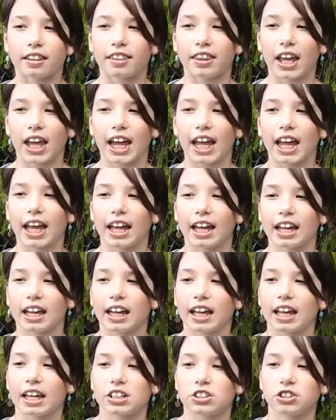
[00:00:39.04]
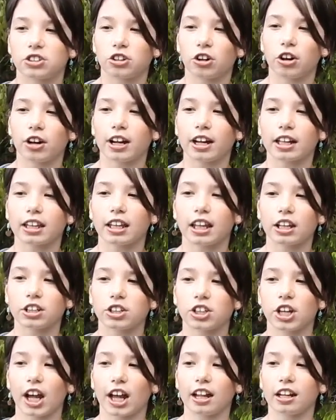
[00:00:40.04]
They, it's during the
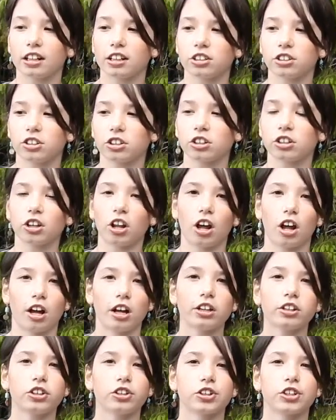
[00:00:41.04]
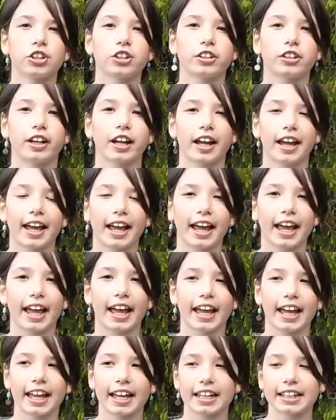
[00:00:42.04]
Challenger launch,
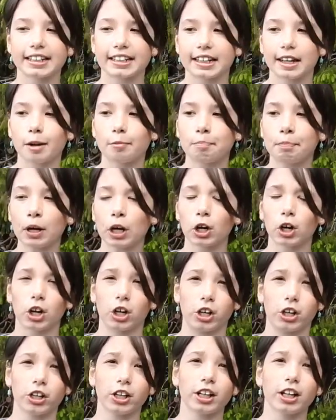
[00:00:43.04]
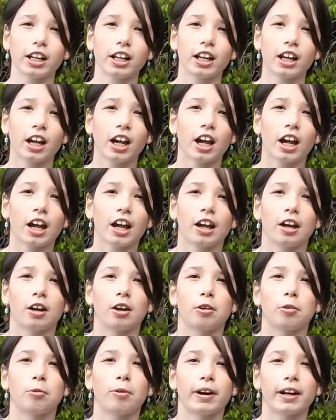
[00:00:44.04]
and Bird,
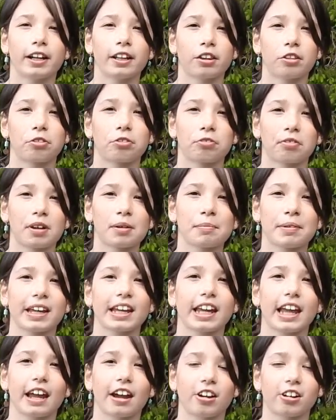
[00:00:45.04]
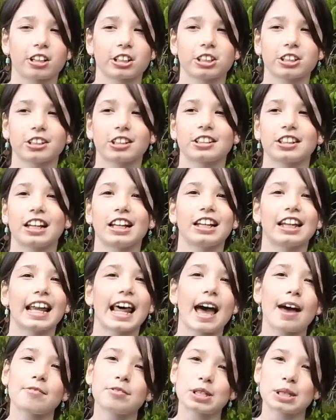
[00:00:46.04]
one of the three main characters,
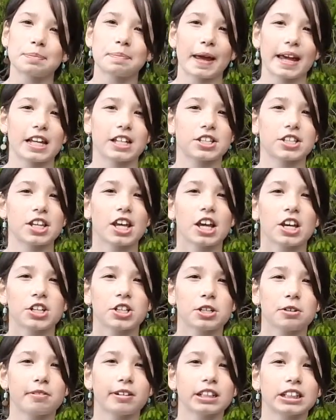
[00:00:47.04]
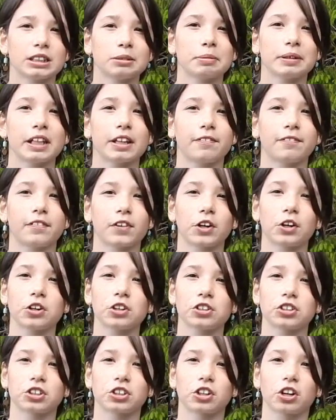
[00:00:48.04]
loves space. She wants to be the
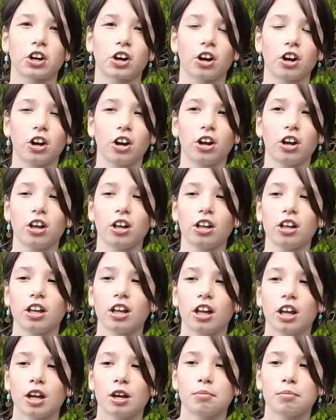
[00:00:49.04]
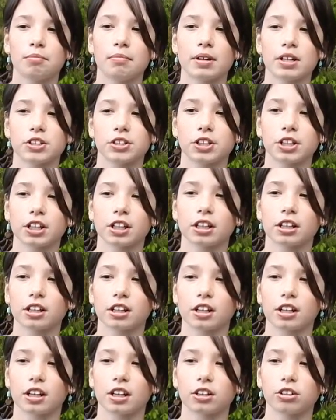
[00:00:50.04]
first girl mission
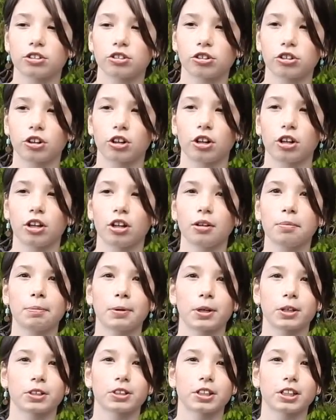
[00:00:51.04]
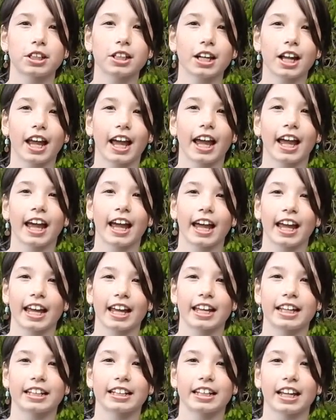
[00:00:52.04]
control person,
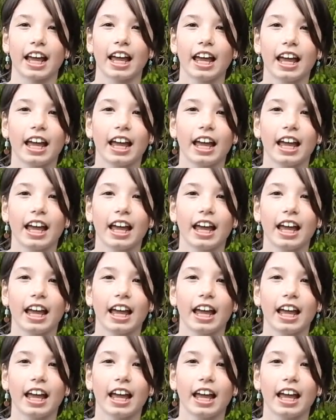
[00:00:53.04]
and